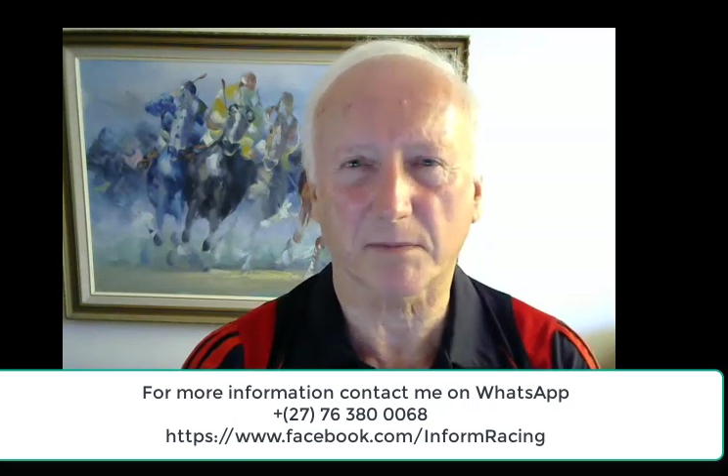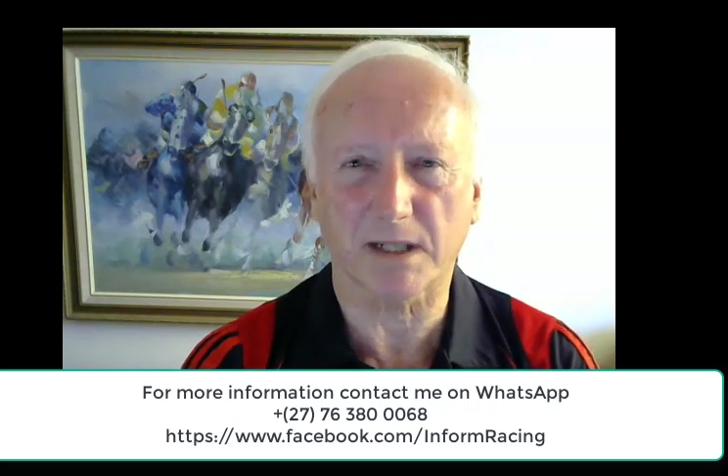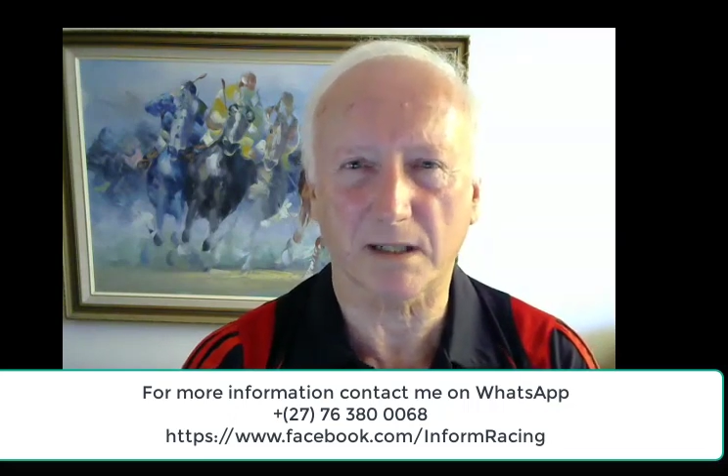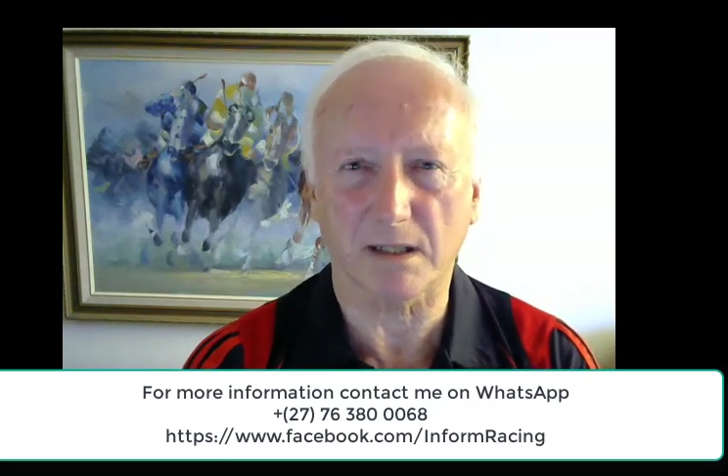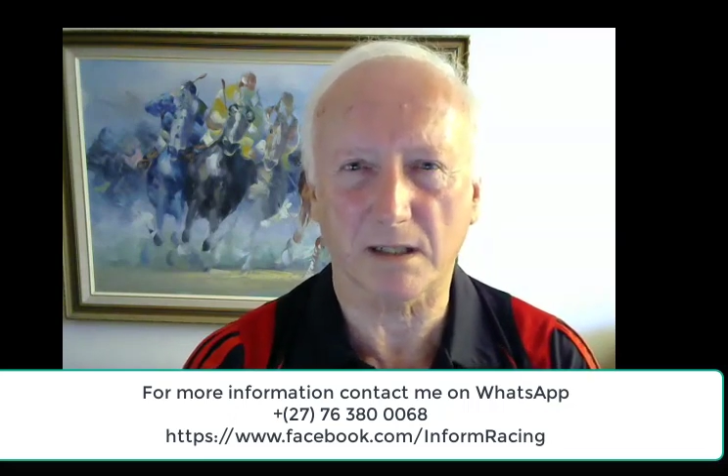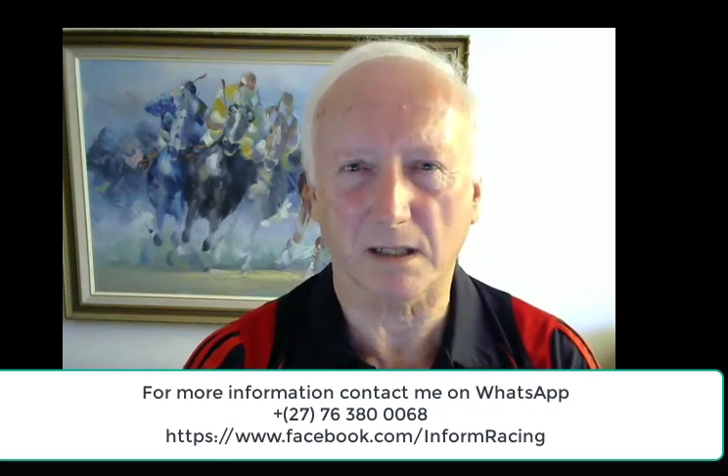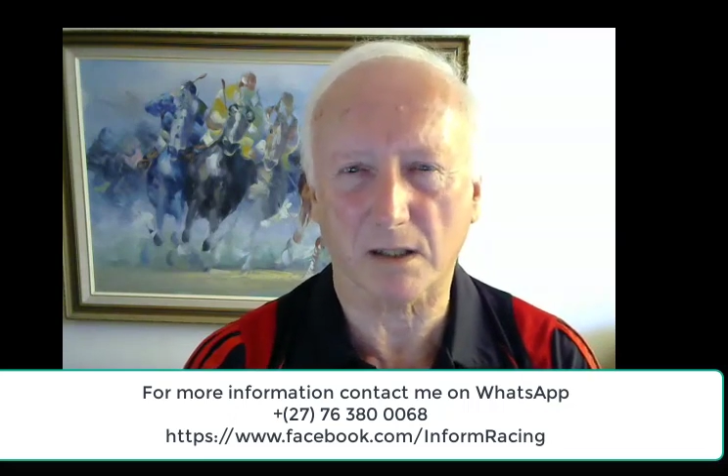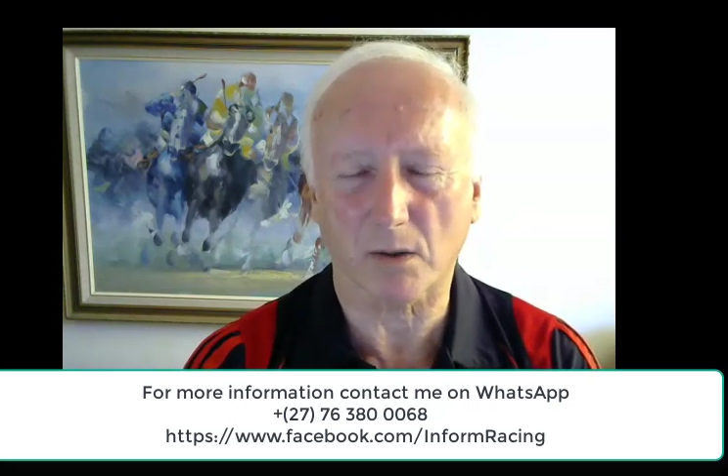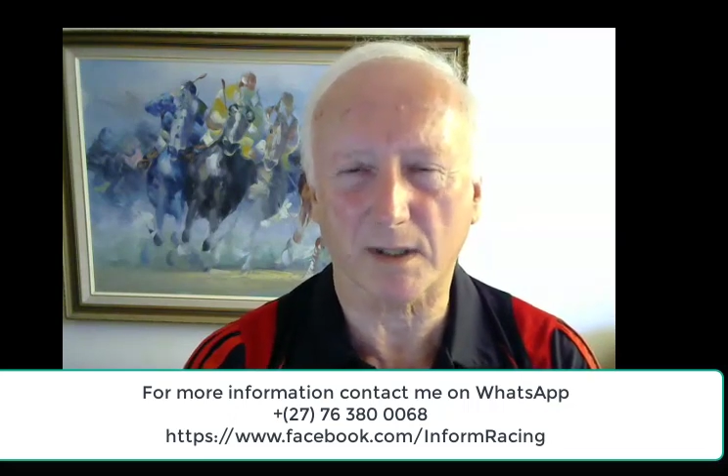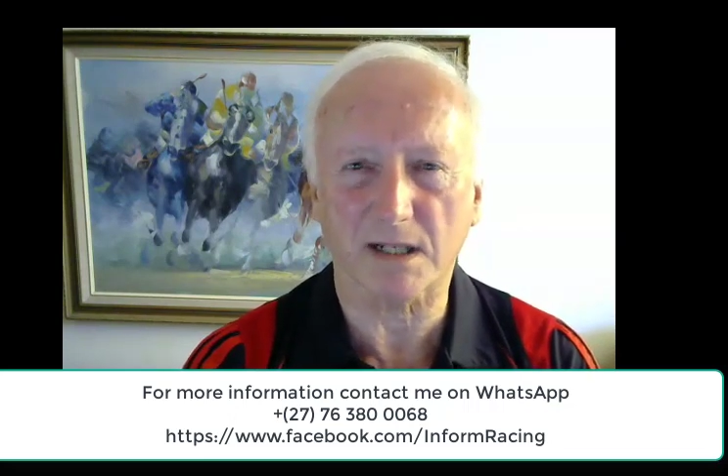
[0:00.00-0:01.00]

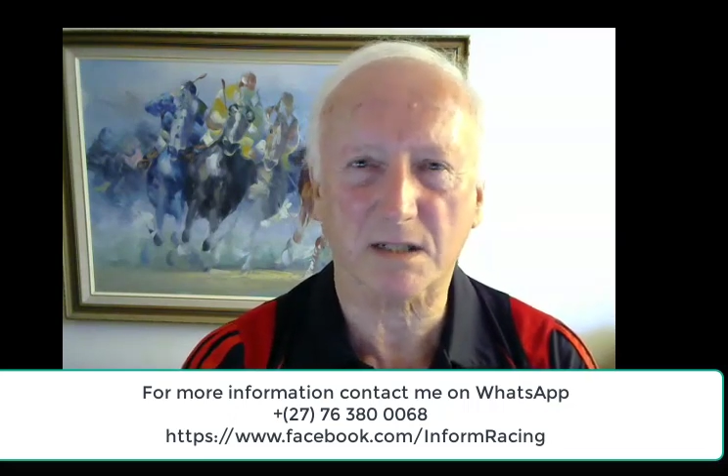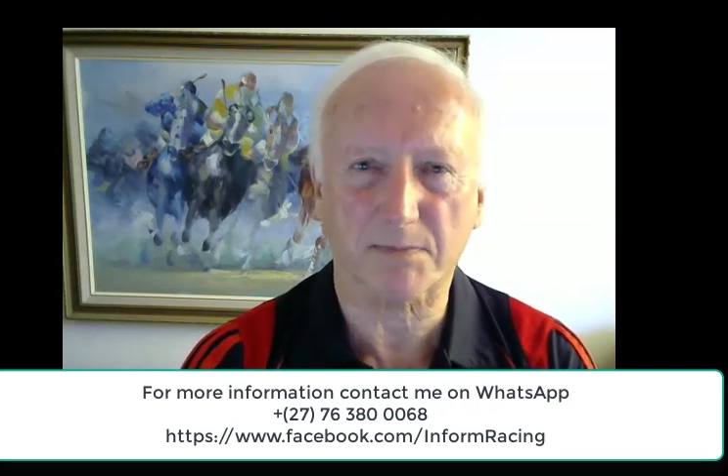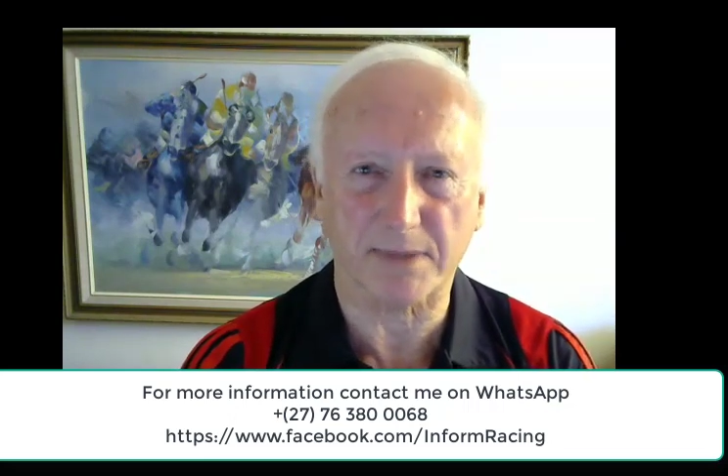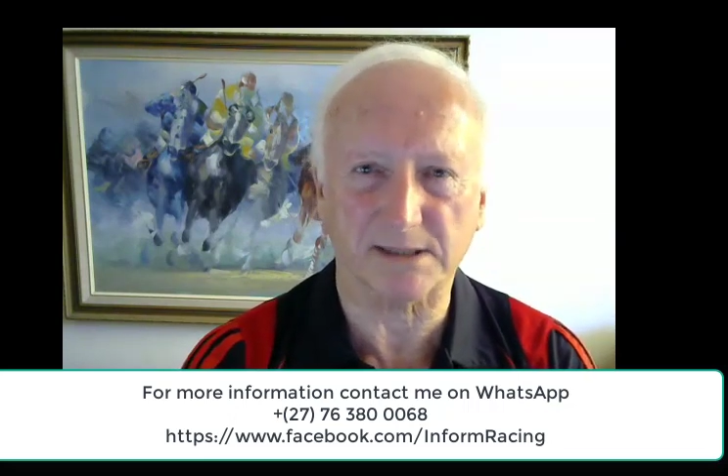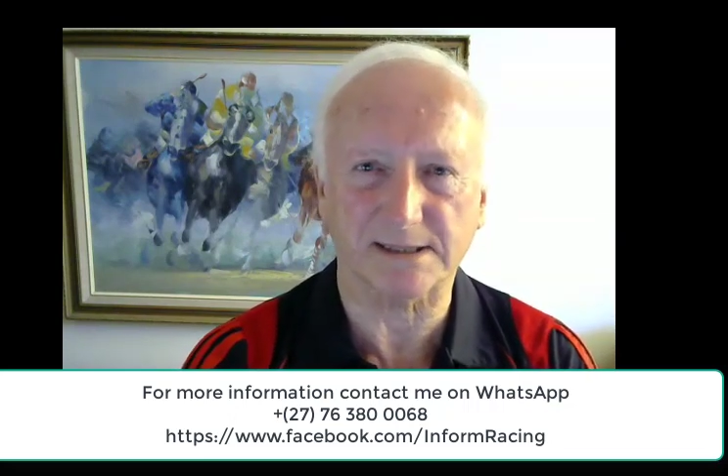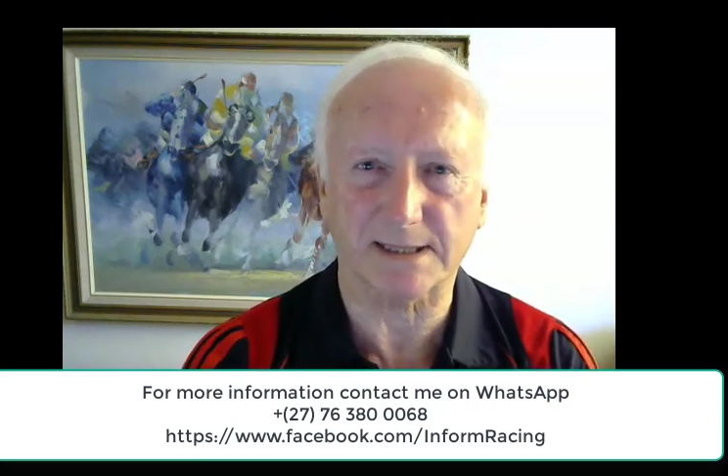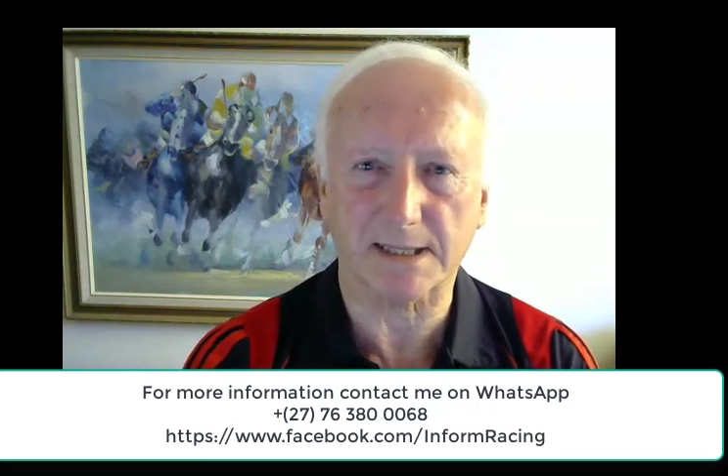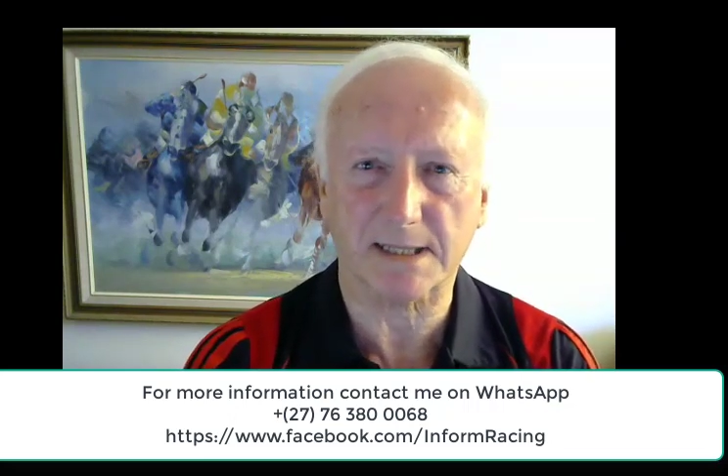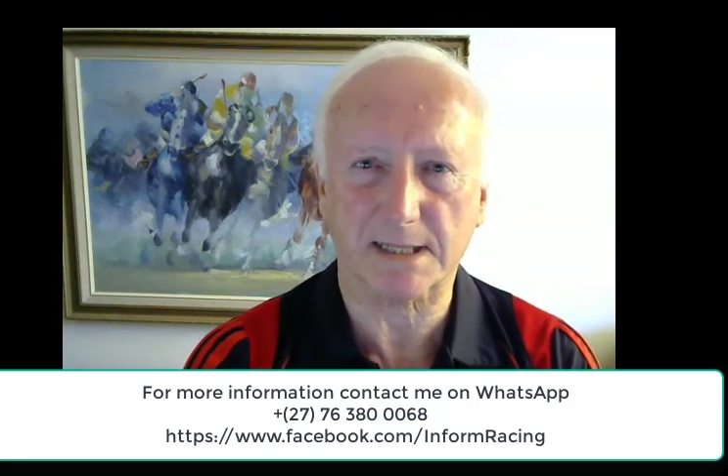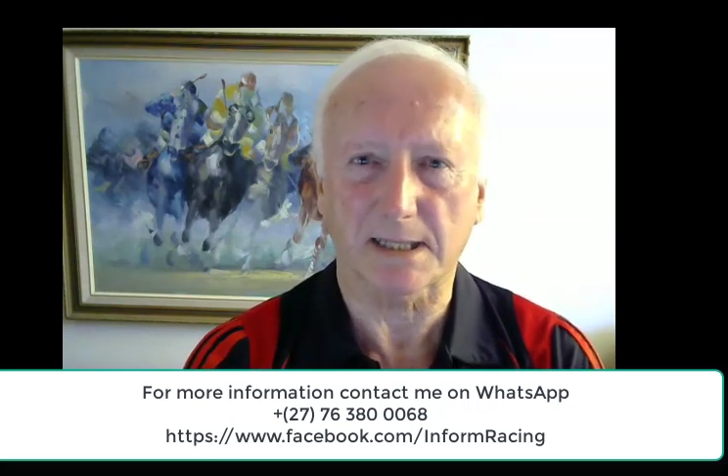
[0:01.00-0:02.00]
be quite an
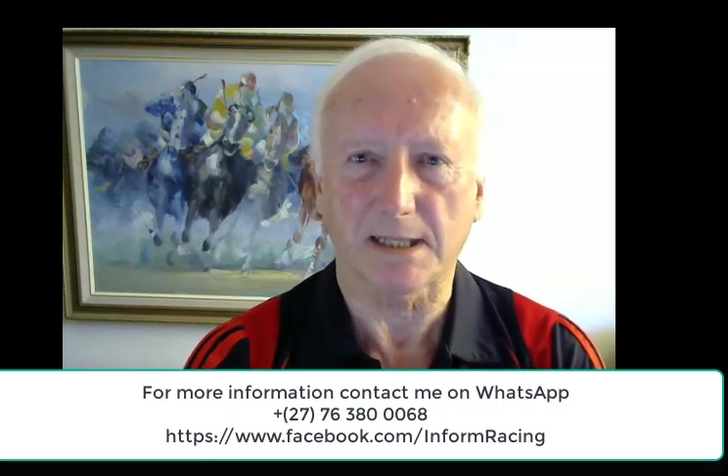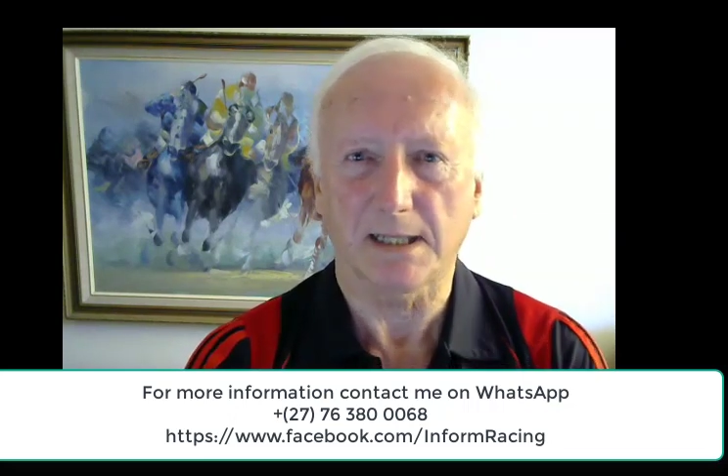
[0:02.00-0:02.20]
experienced